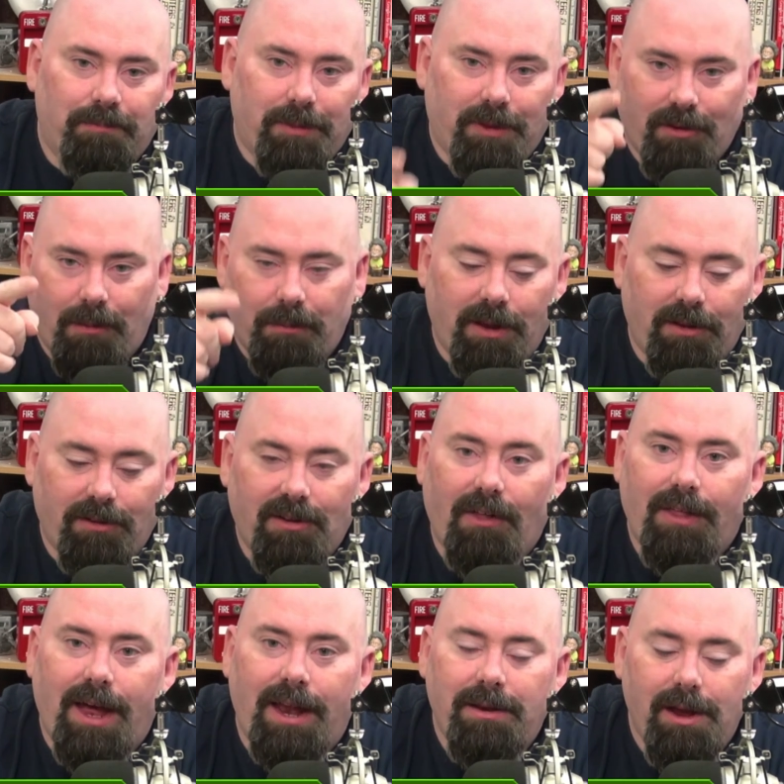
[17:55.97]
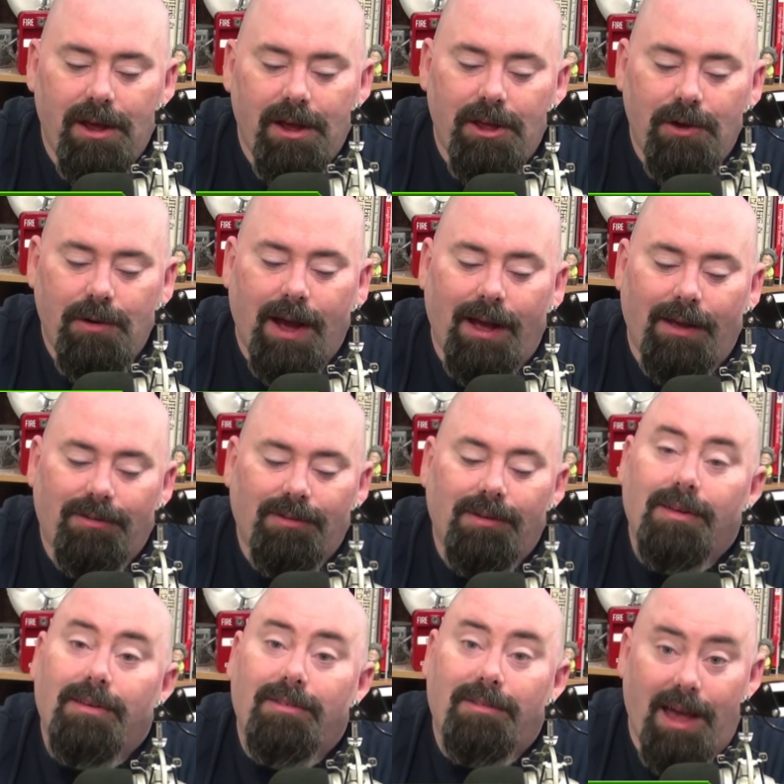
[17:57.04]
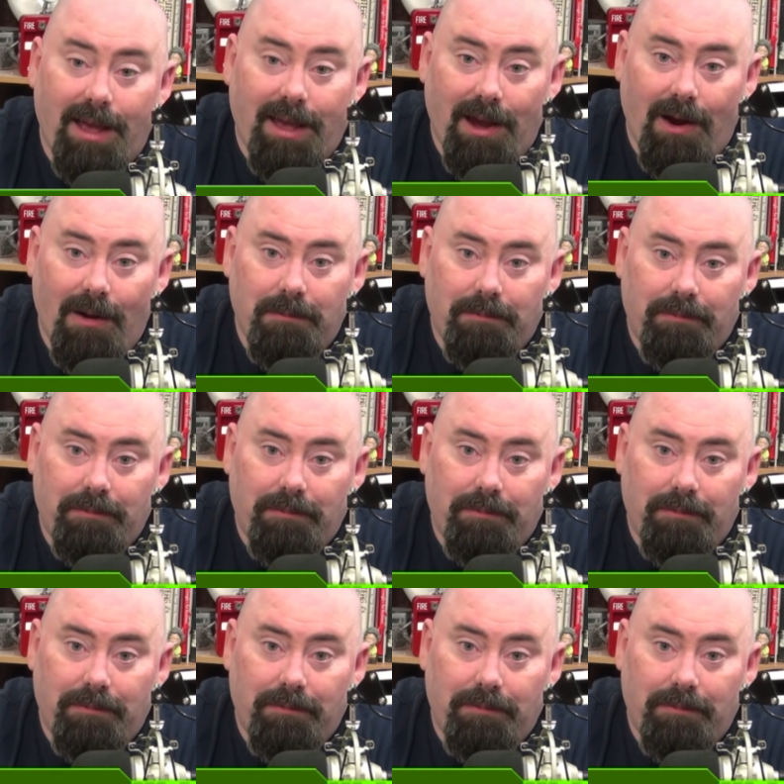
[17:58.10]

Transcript: So until then, you guys take care.